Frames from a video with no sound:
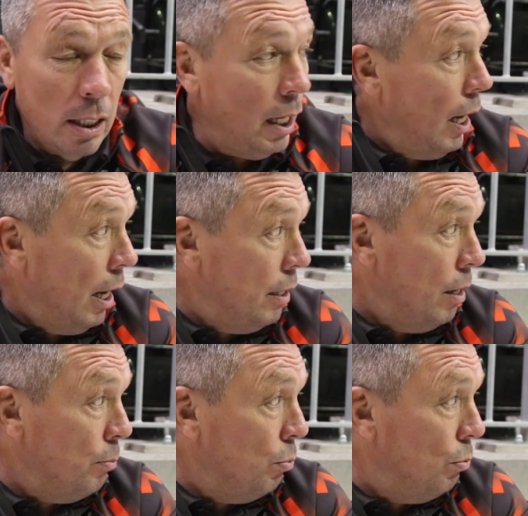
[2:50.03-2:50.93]
Yeah,
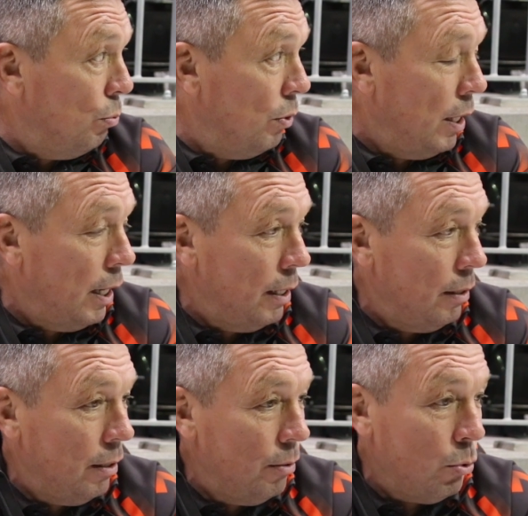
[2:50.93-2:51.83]
and we
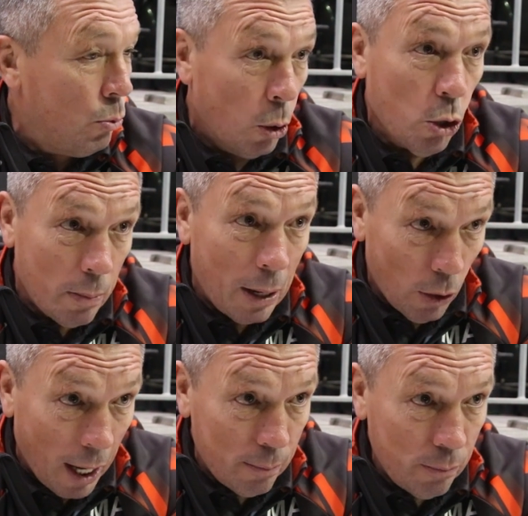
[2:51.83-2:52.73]
spoke
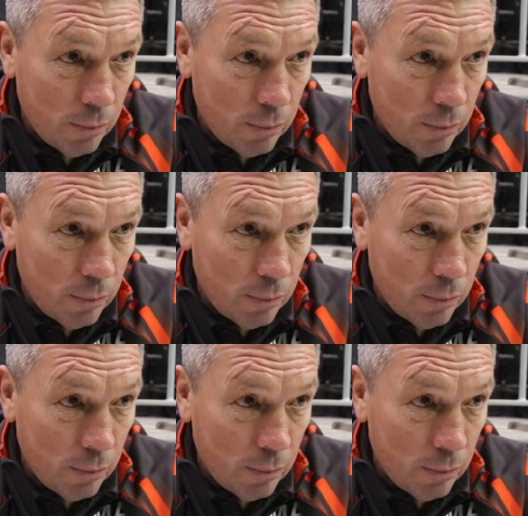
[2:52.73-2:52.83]
about that,